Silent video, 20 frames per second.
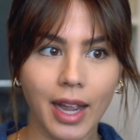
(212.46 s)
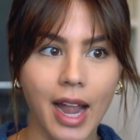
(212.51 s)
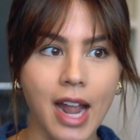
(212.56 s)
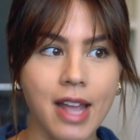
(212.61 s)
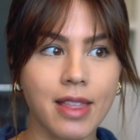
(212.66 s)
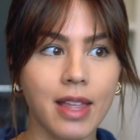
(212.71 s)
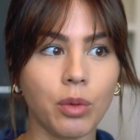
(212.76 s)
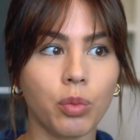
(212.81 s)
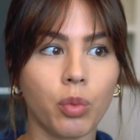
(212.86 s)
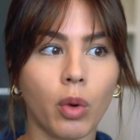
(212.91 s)

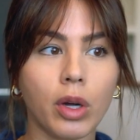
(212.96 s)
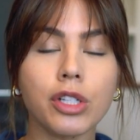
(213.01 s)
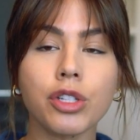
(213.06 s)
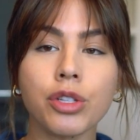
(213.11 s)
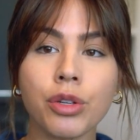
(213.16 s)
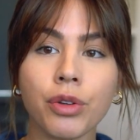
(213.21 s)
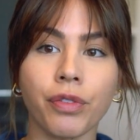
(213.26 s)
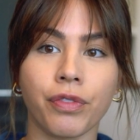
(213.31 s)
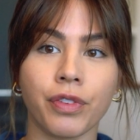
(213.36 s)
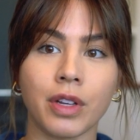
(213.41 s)
And then
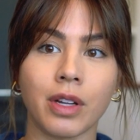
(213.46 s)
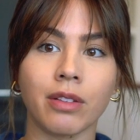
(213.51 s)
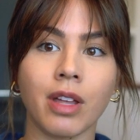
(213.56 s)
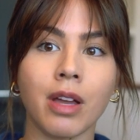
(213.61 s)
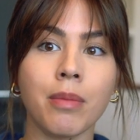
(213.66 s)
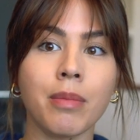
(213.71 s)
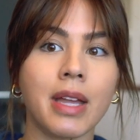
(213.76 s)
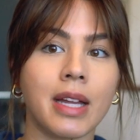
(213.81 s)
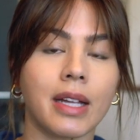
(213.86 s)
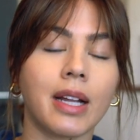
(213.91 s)
once you feel
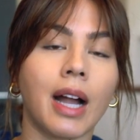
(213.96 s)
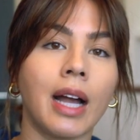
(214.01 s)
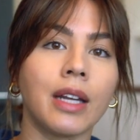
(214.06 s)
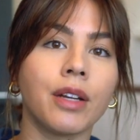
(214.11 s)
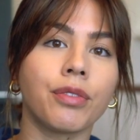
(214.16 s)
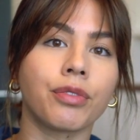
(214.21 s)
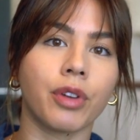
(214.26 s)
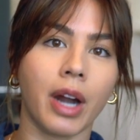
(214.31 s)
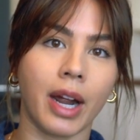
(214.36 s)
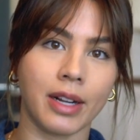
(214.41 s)
them, it
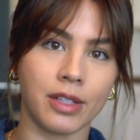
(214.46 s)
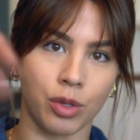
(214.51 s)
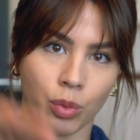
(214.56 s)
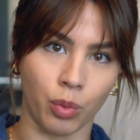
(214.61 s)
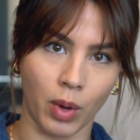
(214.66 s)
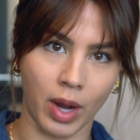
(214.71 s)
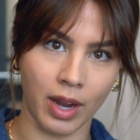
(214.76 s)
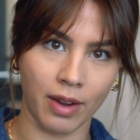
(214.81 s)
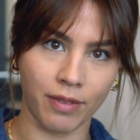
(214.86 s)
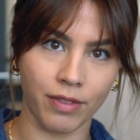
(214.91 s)
kind of rides a
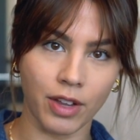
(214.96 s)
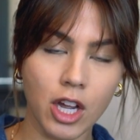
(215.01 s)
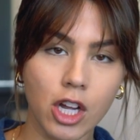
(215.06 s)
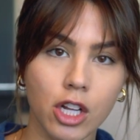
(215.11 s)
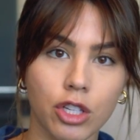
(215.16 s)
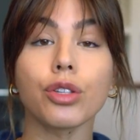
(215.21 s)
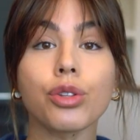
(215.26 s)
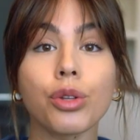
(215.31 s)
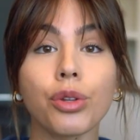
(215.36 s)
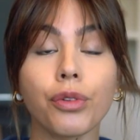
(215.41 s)
wave.
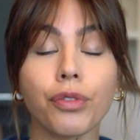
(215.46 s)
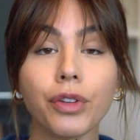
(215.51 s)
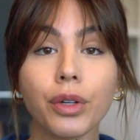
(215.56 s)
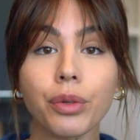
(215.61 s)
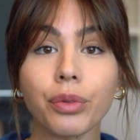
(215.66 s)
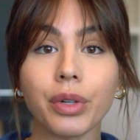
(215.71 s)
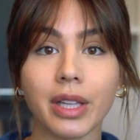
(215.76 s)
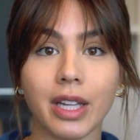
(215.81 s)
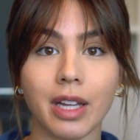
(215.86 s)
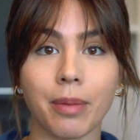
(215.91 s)
So you
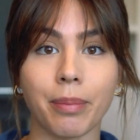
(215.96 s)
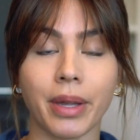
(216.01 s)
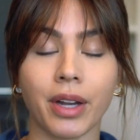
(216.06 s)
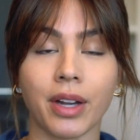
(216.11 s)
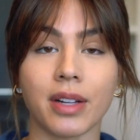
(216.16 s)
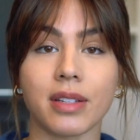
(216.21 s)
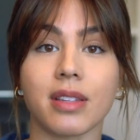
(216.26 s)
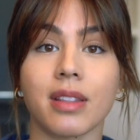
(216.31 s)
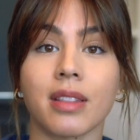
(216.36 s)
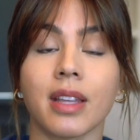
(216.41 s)
feel really
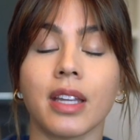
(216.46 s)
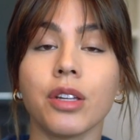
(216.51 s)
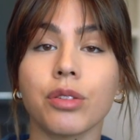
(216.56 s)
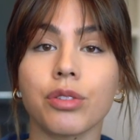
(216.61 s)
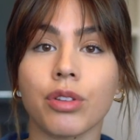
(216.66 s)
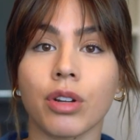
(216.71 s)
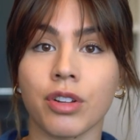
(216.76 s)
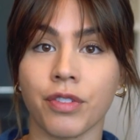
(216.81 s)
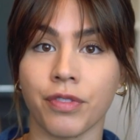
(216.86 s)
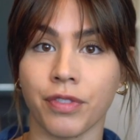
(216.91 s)
embarrassed, then you
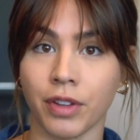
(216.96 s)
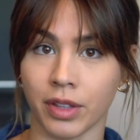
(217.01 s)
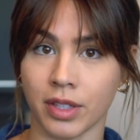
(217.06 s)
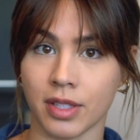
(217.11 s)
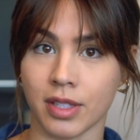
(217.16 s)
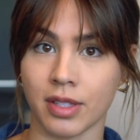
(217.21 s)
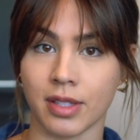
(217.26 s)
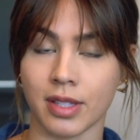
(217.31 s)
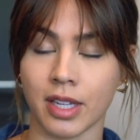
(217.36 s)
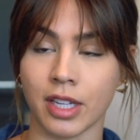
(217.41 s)
start to feel the
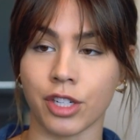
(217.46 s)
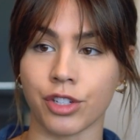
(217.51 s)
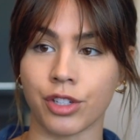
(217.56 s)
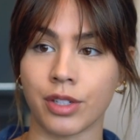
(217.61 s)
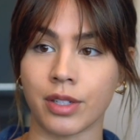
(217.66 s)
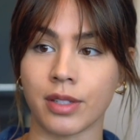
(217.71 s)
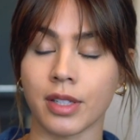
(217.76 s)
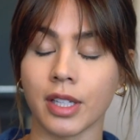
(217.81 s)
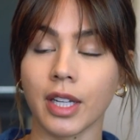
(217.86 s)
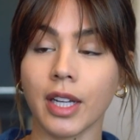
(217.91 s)

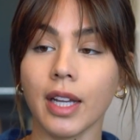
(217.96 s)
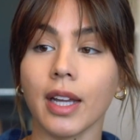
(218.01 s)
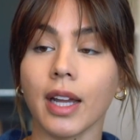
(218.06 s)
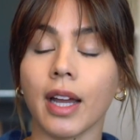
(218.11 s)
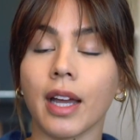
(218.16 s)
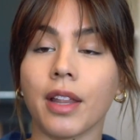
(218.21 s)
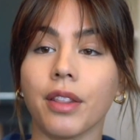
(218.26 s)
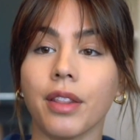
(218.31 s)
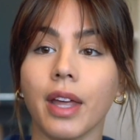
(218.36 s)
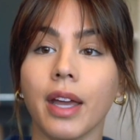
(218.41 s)
sensations.
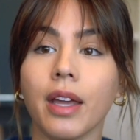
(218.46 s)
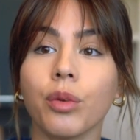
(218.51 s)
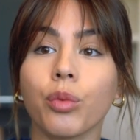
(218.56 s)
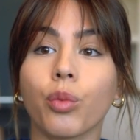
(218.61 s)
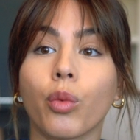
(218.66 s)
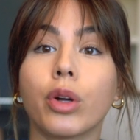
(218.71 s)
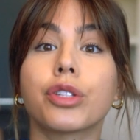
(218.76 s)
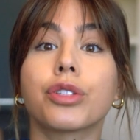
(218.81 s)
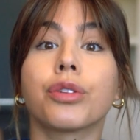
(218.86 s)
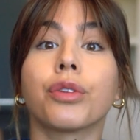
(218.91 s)
And then
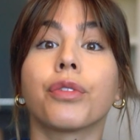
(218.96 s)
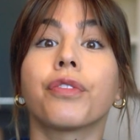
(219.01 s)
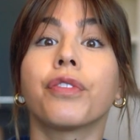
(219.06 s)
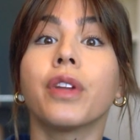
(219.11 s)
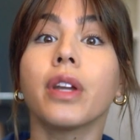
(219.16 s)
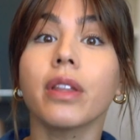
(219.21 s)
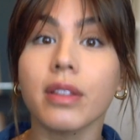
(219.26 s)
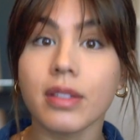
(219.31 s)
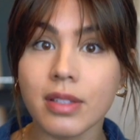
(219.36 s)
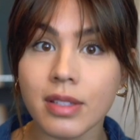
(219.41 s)
once you
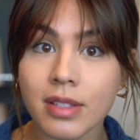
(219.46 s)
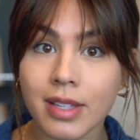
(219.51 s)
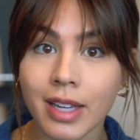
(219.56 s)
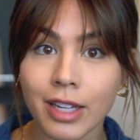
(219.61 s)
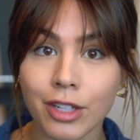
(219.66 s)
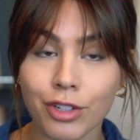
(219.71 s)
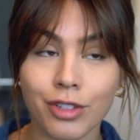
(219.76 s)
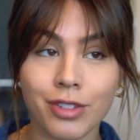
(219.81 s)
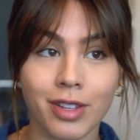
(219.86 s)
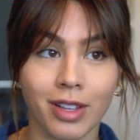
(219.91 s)
feel the
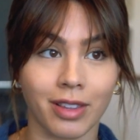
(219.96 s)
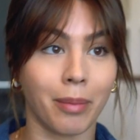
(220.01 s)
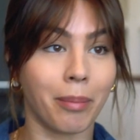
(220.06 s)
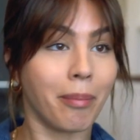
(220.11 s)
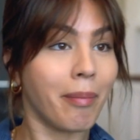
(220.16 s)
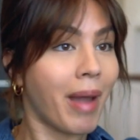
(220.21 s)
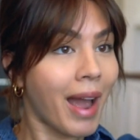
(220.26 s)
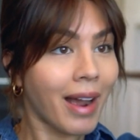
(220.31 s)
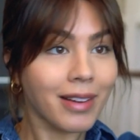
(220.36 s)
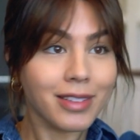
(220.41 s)
sensations at the
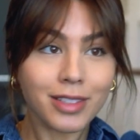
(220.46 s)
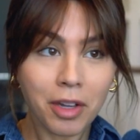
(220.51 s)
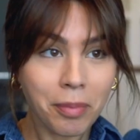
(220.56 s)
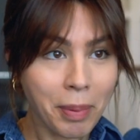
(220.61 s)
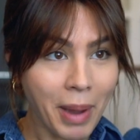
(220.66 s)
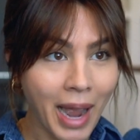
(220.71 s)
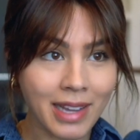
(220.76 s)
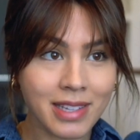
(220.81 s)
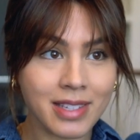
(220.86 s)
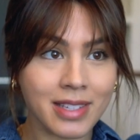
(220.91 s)
max
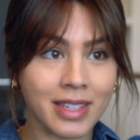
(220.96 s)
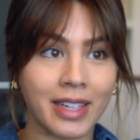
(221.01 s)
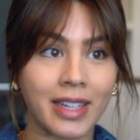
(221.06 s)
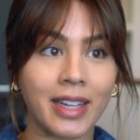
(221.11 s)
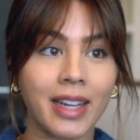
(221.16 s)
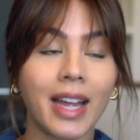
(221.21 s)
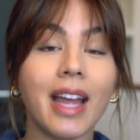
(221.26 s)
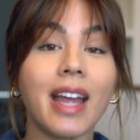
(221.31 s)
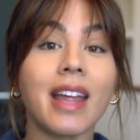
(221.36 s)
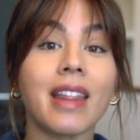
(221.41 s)

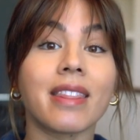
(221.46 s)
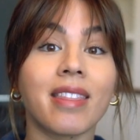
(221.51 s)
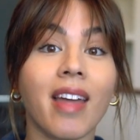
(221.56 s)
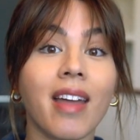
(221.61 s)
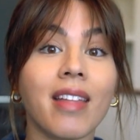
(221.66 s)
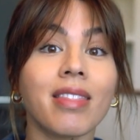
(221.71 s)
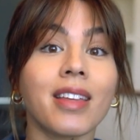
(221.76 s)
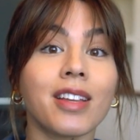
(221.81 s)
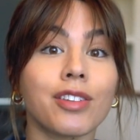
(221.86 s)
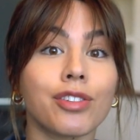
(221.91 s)
capacity,
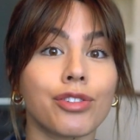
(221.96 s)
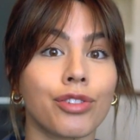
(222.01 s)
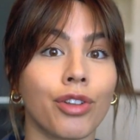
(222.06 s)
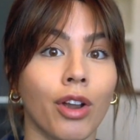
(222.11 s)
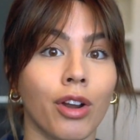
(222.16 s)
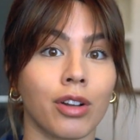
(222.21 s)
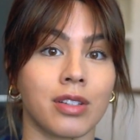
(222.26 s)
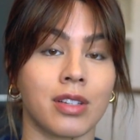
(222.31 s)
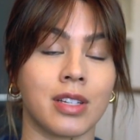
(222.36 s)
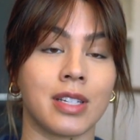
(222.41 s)
then they
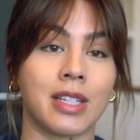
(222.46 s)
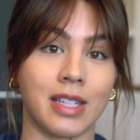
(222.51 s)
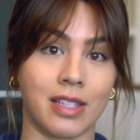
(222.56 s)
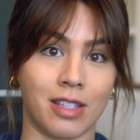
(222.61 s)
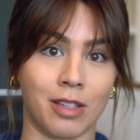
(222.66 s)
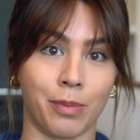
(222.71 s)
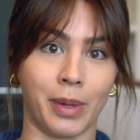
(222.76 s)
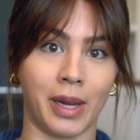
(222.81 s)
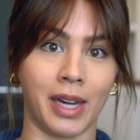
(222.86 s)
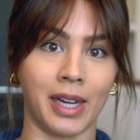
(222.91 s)
start to
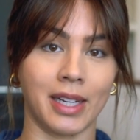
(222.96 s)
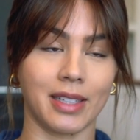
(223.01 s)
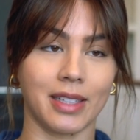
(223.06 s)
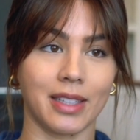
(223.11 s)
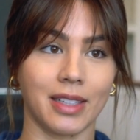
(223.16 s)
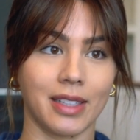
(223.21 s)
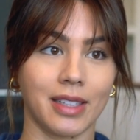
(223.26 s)
dissipate.